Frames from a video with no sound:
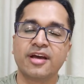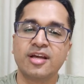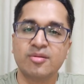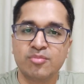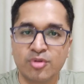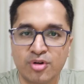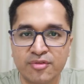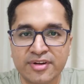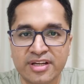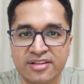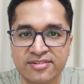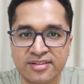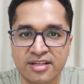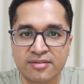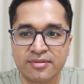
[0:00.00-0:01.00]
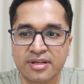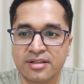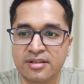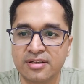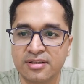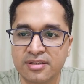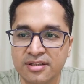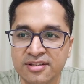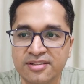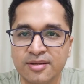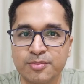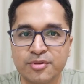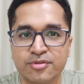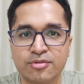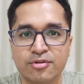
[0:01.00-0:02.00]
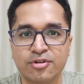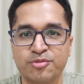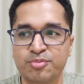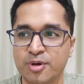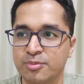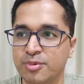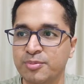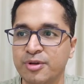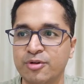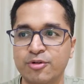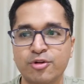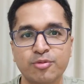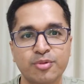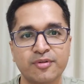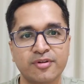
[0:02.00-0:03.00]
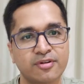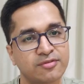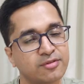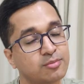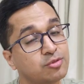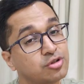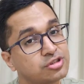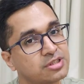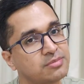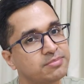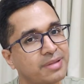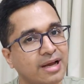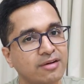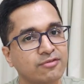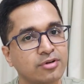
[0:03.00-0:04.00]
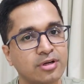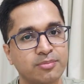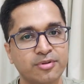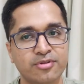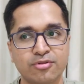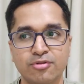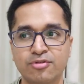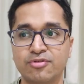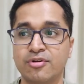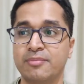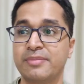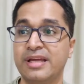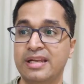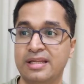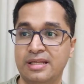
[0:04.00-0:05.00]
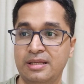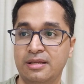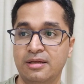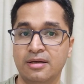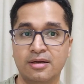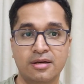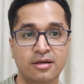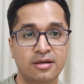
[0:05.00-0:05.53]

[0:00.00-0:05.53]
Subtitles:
In more ways than one, this episode is probably going to be one of the most impactful episodes for many